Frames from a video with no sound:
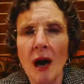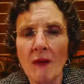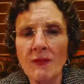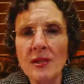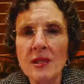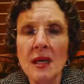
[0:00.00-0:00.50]

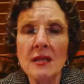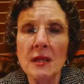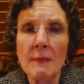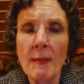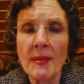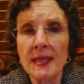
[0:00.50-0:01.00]
of disease and
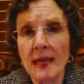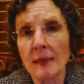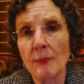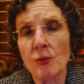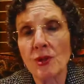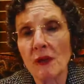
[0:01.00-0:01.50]

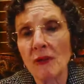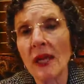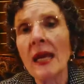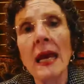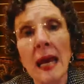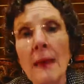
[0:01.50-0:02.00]
abemaciclib
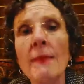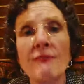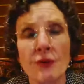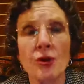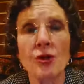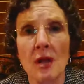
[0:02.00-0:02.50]
utility in the
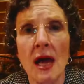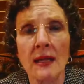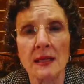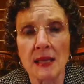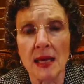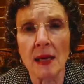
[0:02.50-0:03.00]
first
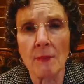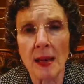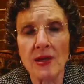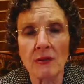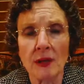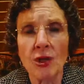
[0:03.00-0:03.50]
line setting,
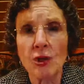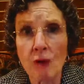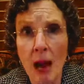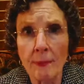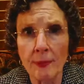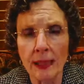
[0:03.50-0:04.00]
basically
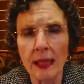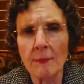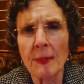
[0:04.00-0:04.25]
extrapolating.